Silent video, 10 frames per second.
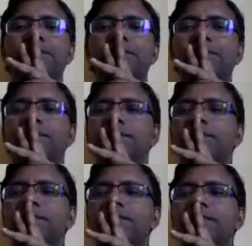Request
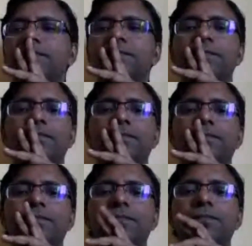for more
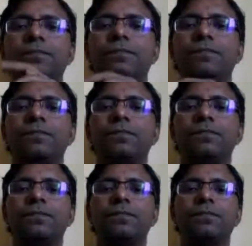examples and
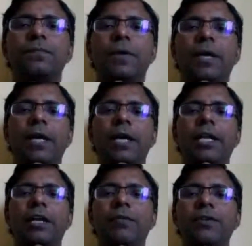references to
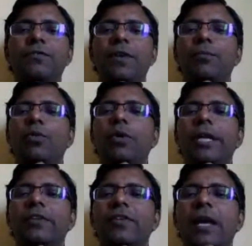differentiate primary
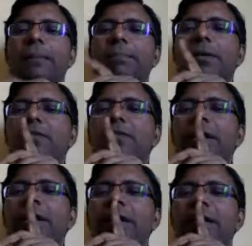key and foreign key
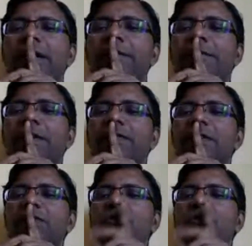as a concept.